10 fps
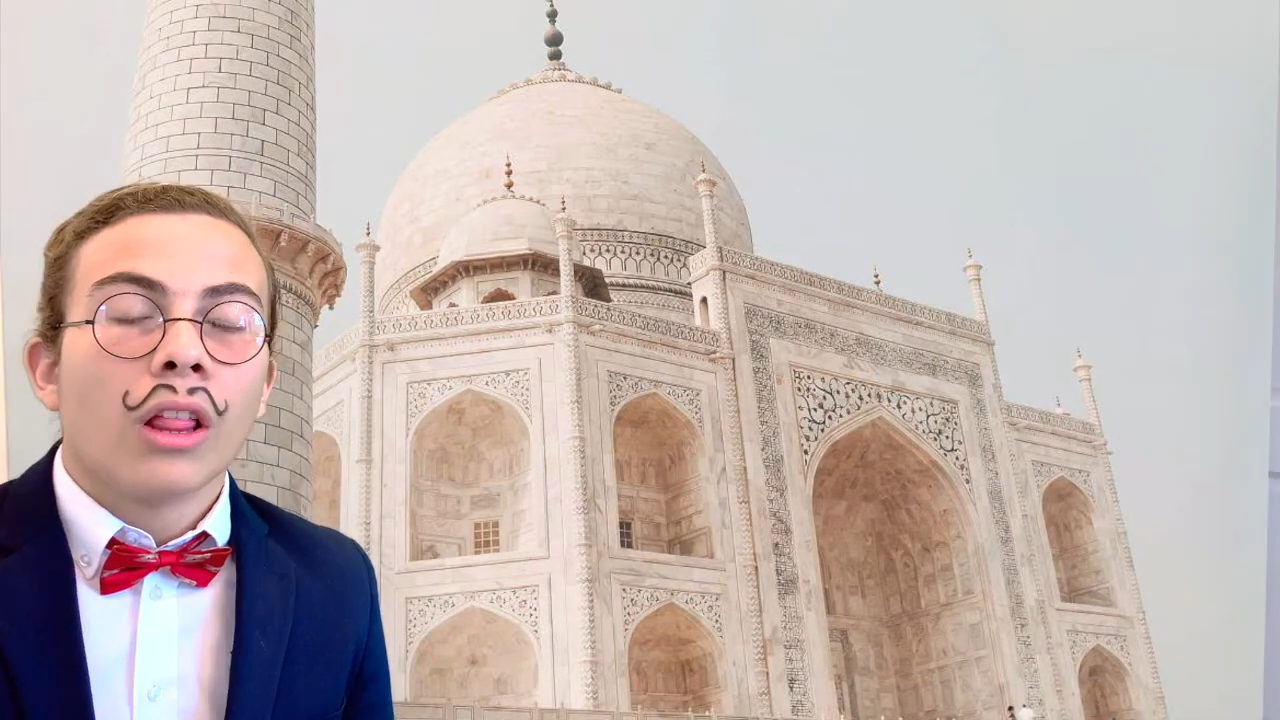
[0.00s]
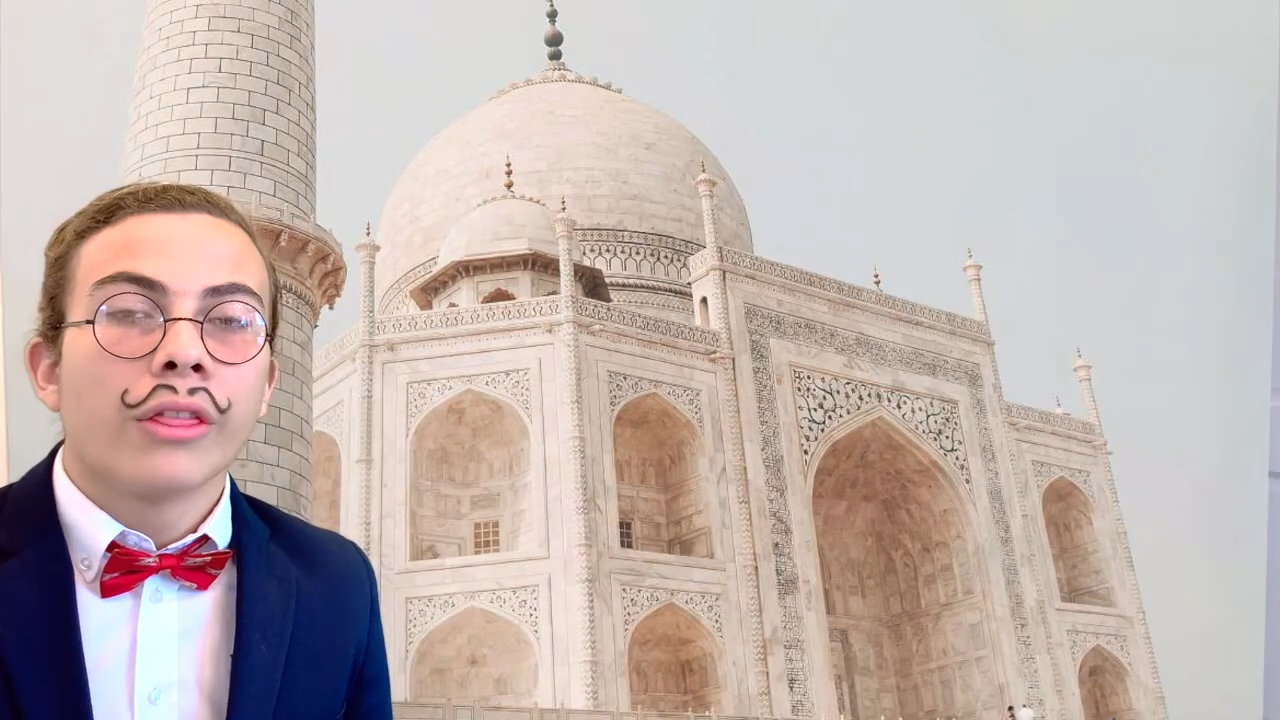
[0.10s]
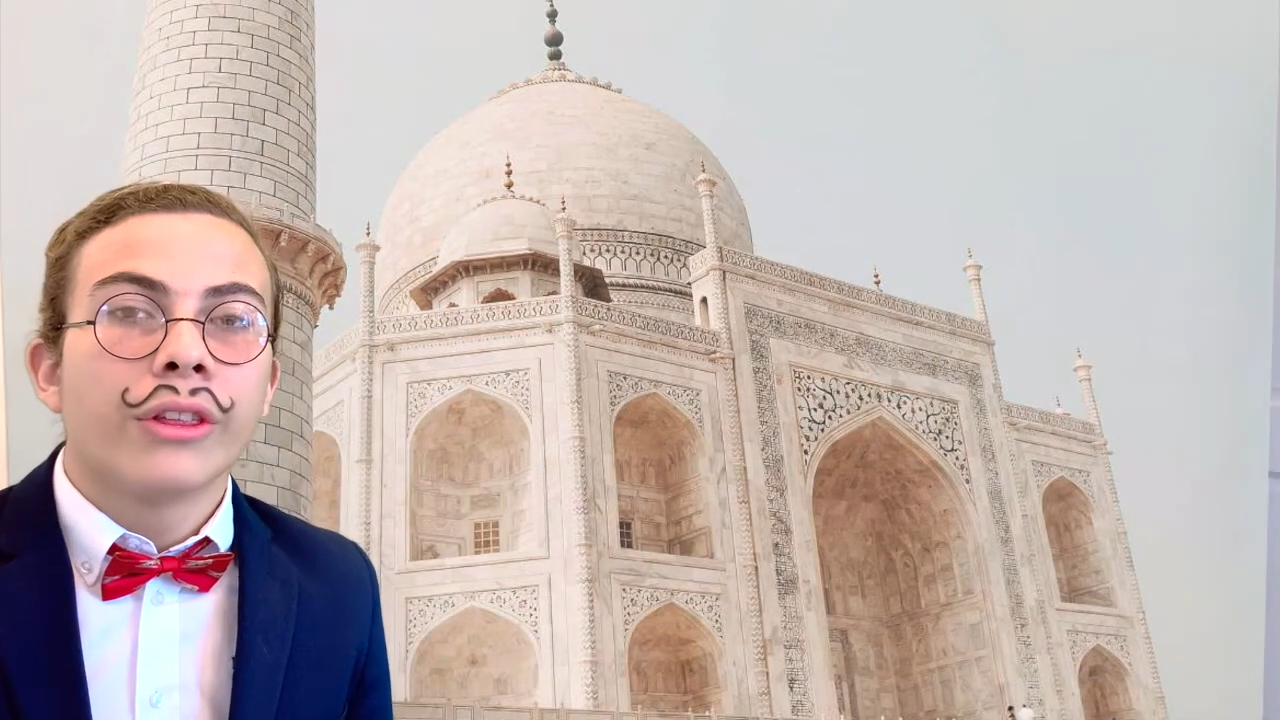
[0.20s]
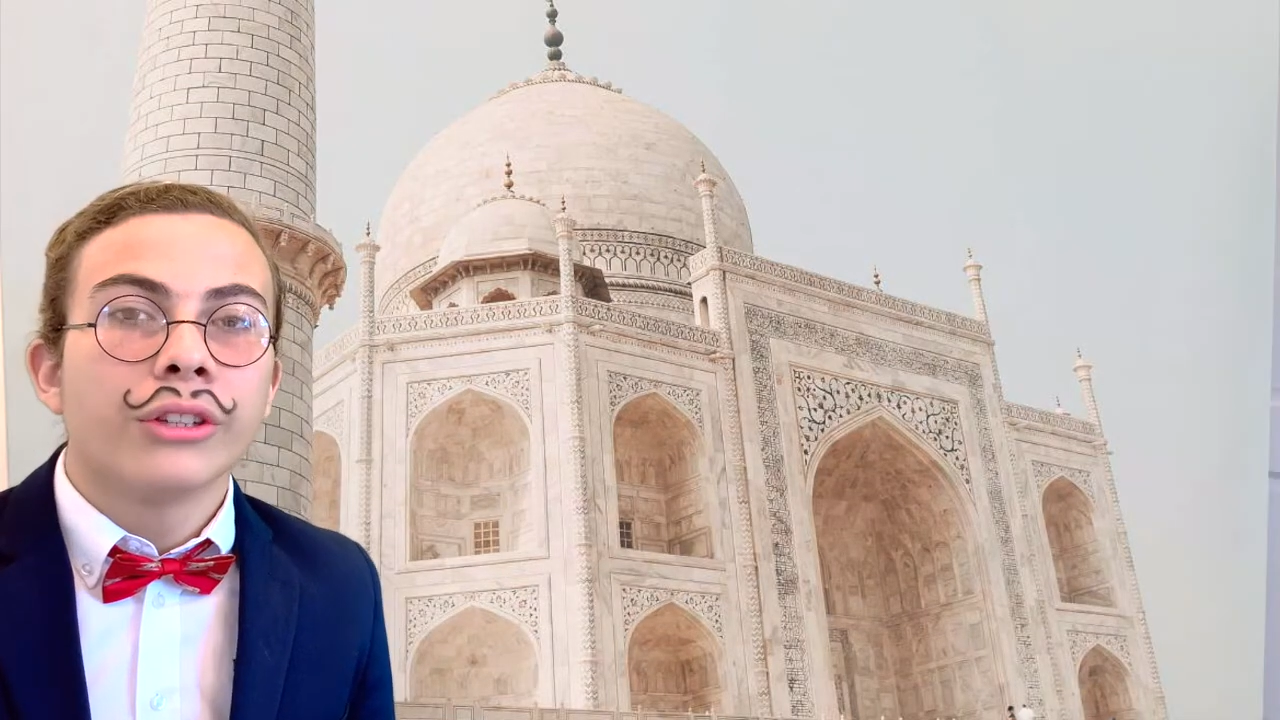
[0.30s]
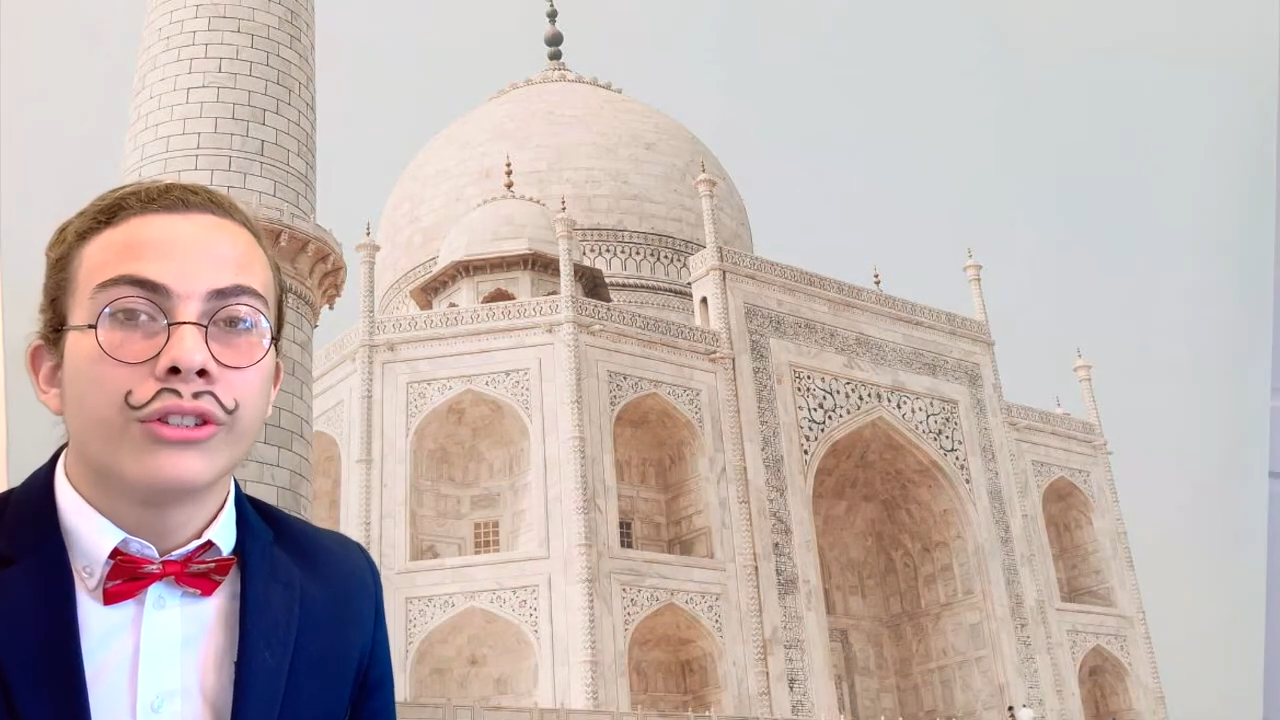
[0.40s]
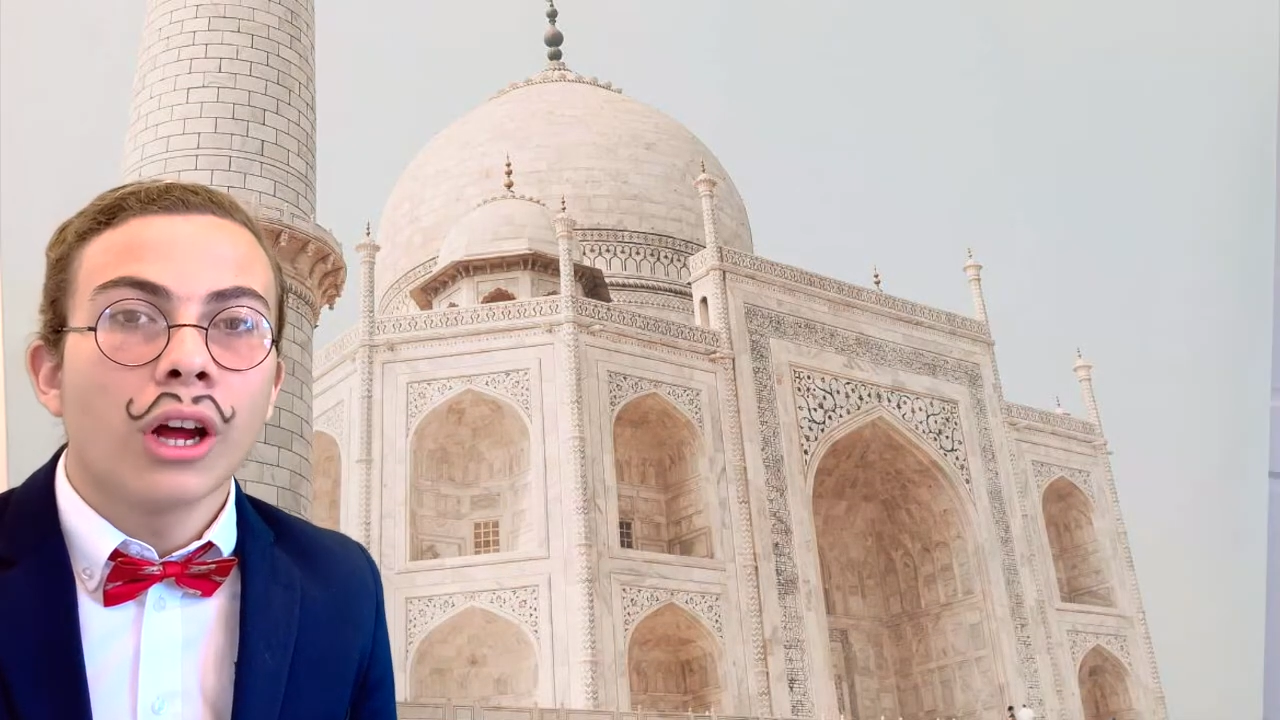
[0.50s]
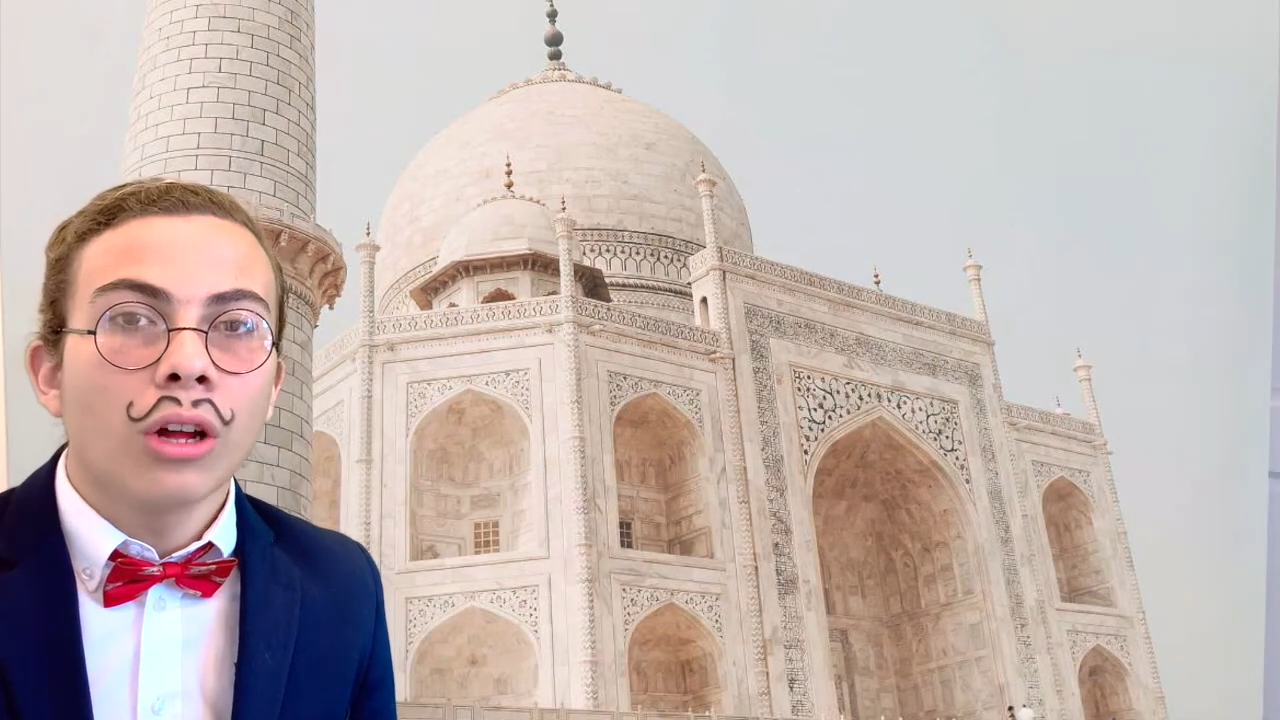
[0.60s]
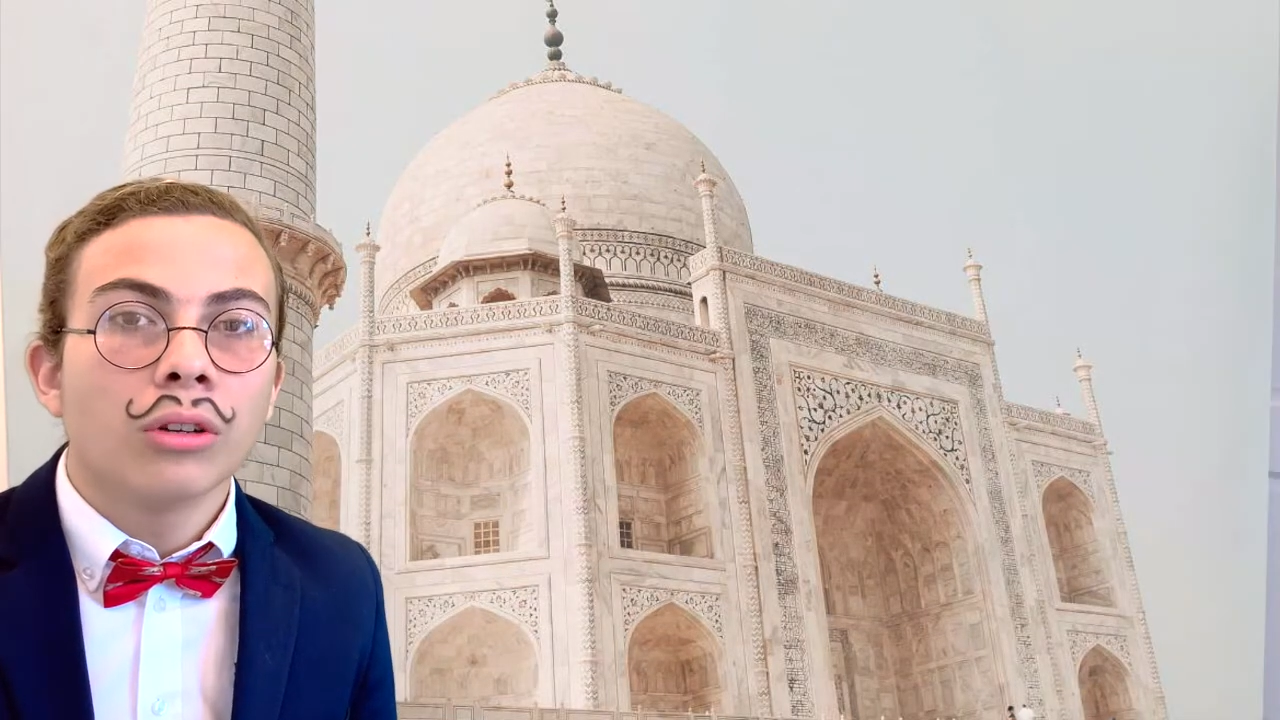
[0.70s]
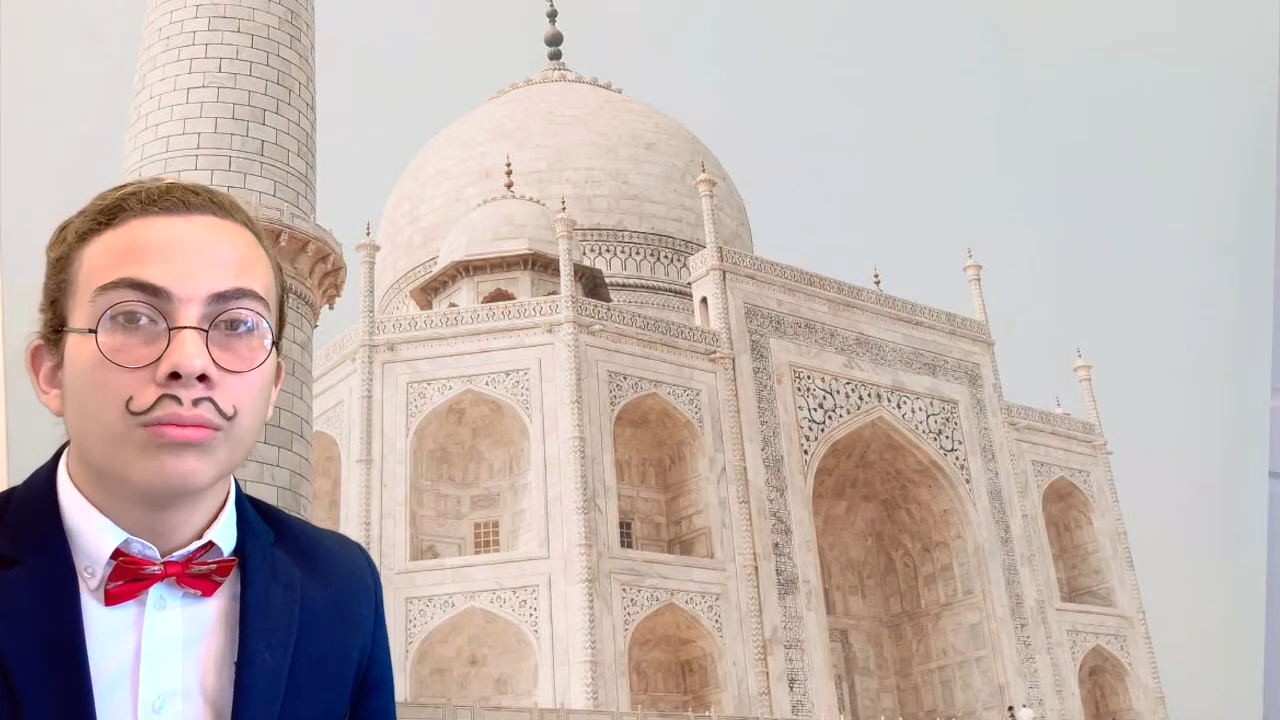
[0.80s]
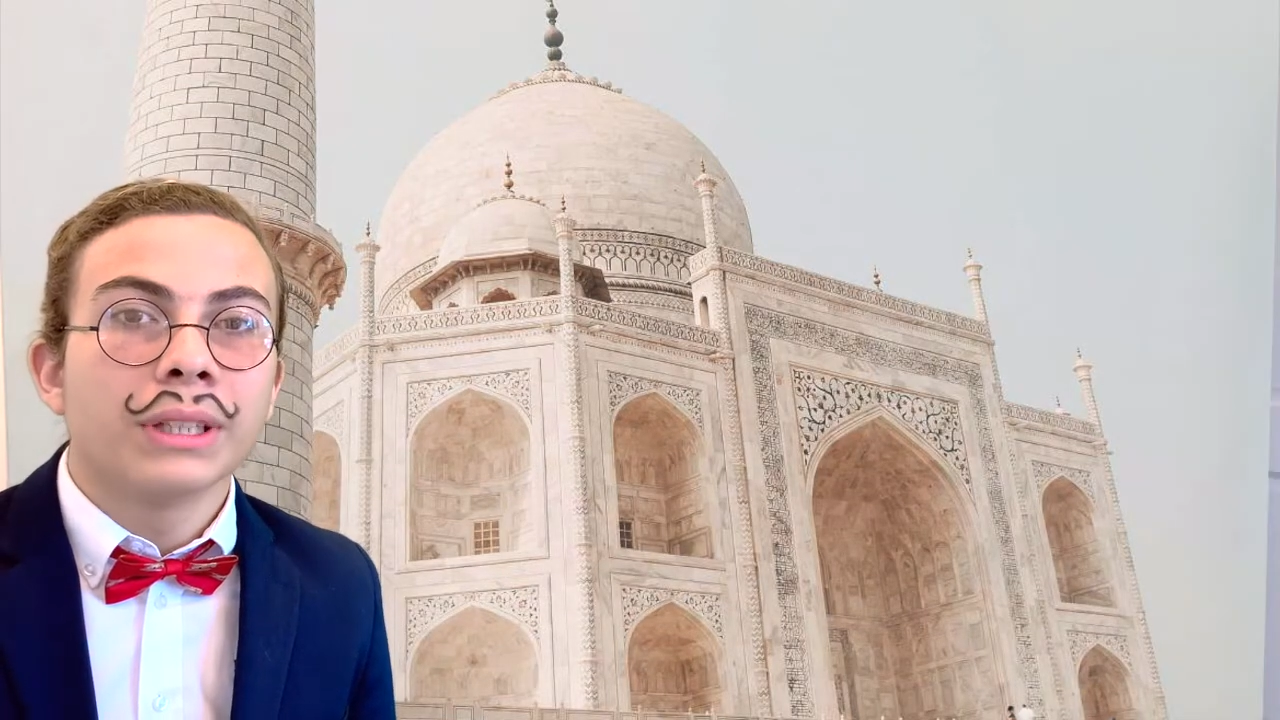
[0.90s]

The dome